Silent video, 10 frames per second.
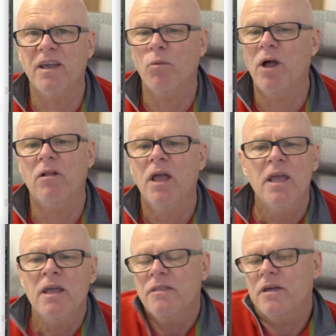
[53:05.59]
Well,
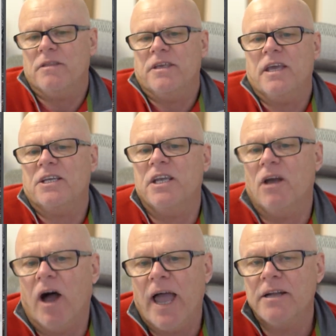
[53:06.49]

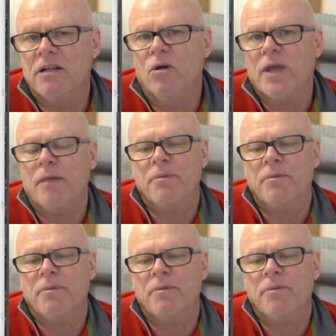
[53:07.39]
I had a look at it,